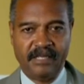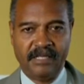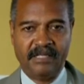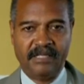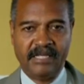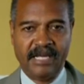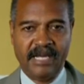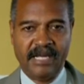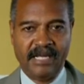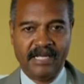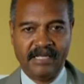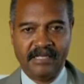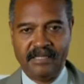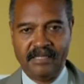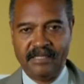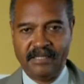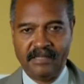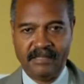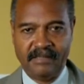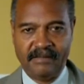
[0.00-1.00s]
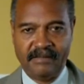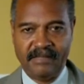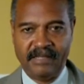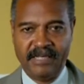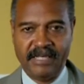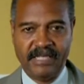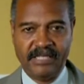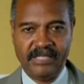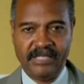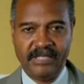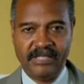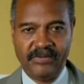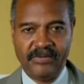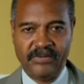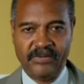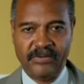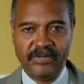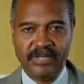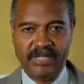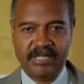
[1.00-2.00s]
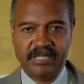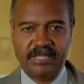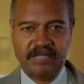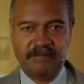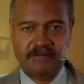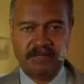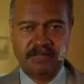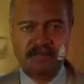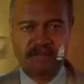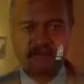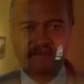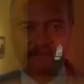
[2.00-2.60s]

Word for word: and died in 1937.